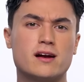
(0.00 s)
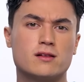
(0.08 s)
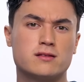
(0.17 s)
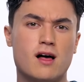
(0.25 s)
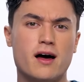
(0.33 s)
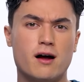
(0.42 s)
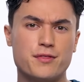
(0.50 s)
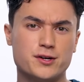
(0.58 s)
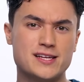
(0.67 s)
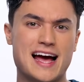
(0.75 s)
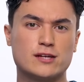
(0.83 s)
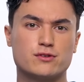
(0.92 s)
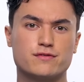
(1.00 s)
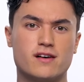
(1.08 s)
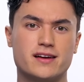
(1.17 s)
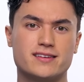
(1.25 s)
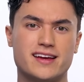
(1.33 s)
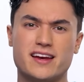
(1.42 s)
a lot on their tax
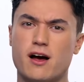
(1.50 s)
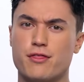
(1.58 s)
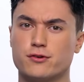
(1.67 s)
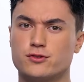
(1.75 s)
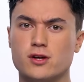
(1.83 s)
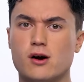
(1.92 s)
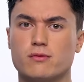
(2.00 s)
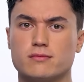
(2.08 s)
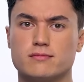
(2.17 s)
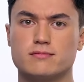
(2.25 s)
refund and others don't?